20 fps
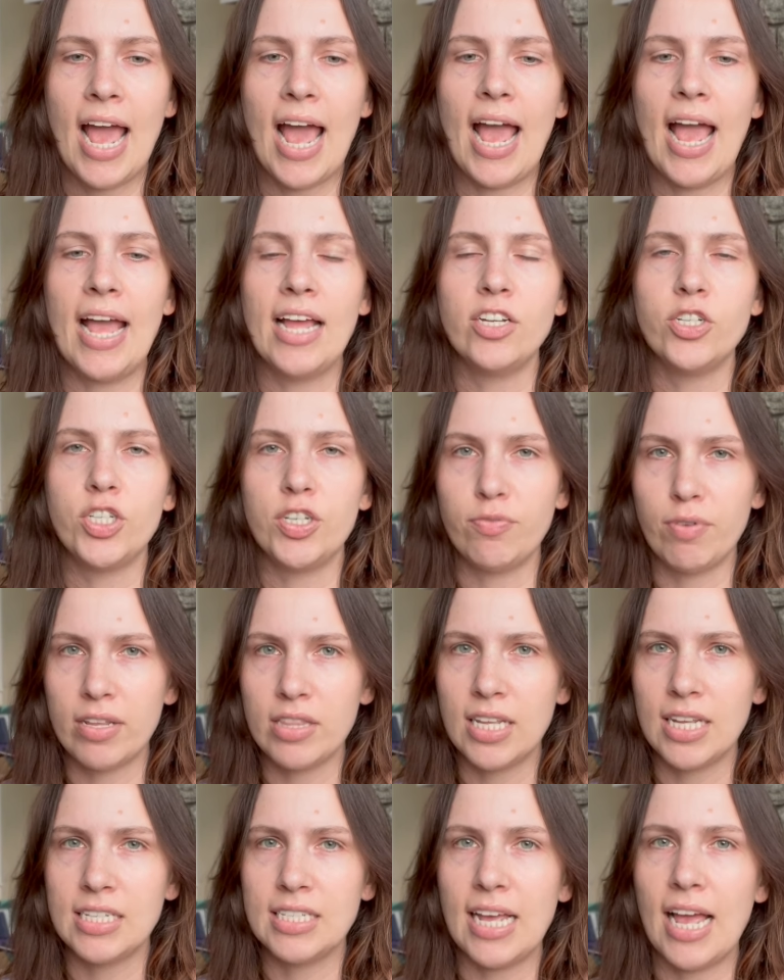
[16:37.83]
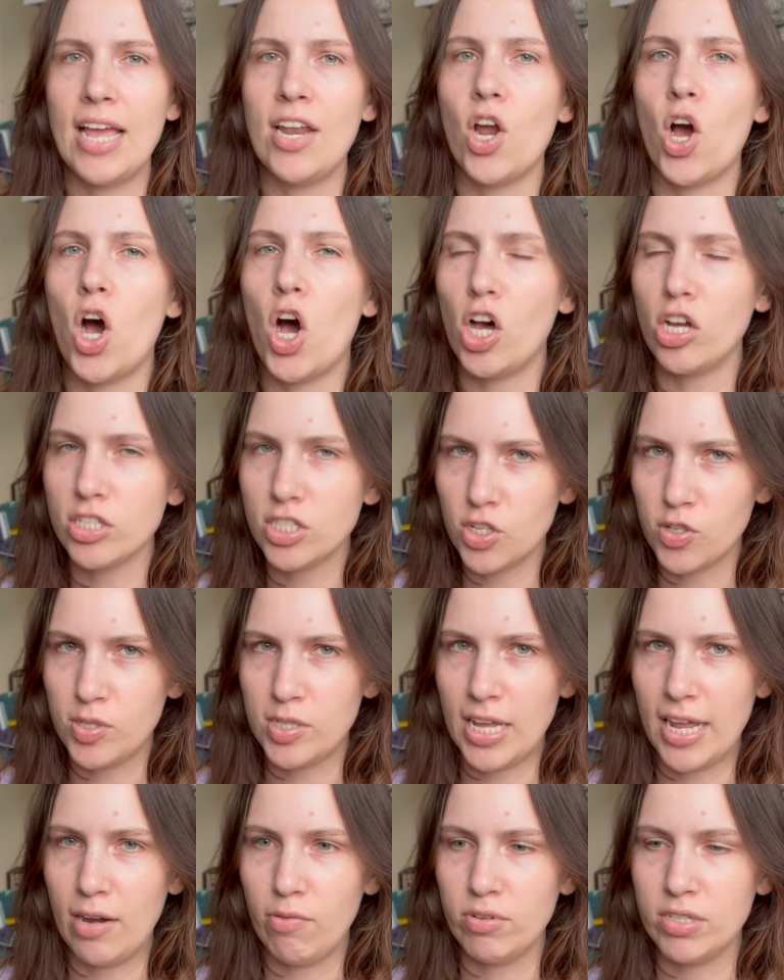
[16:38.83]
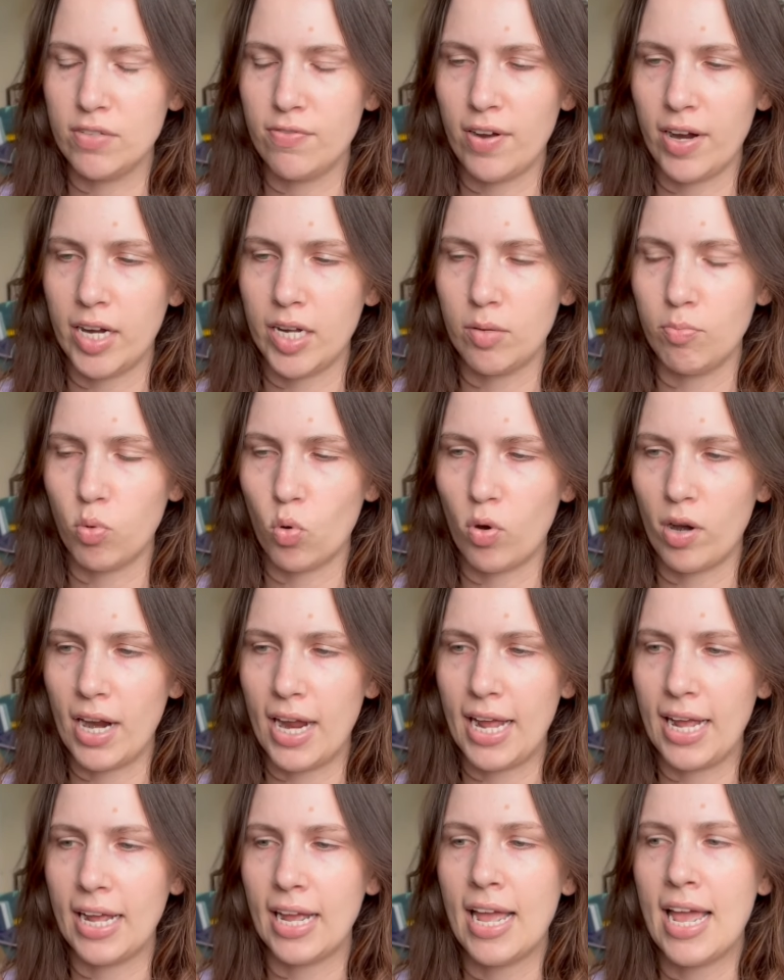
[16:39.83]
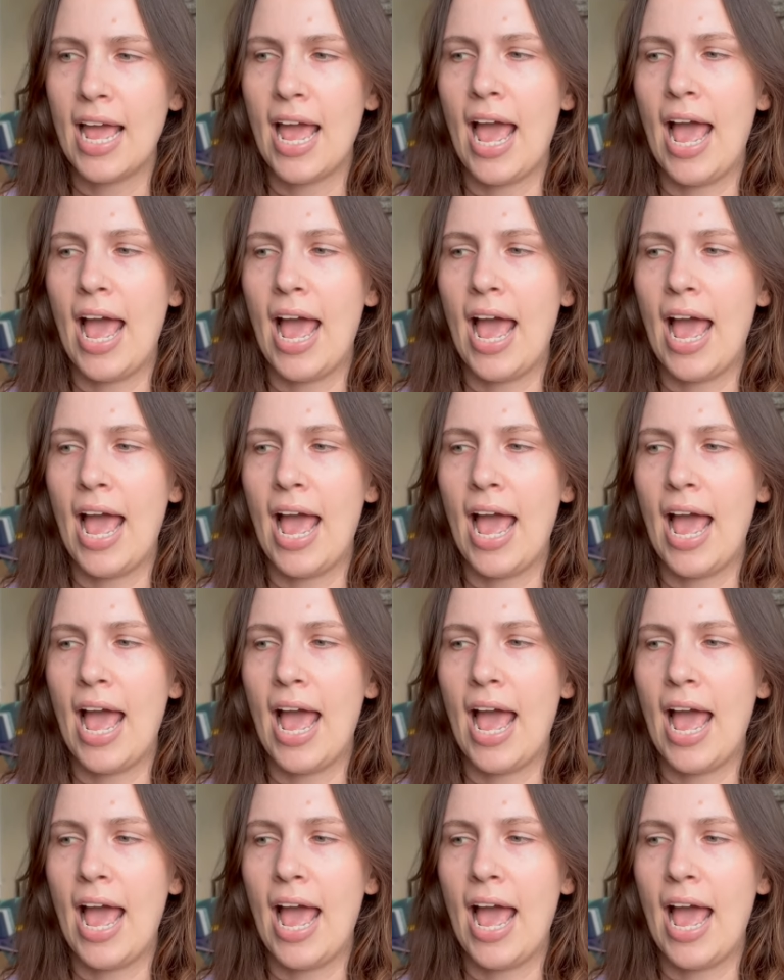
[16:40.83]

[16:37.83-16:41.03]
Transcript: and she read this and also said it was very boring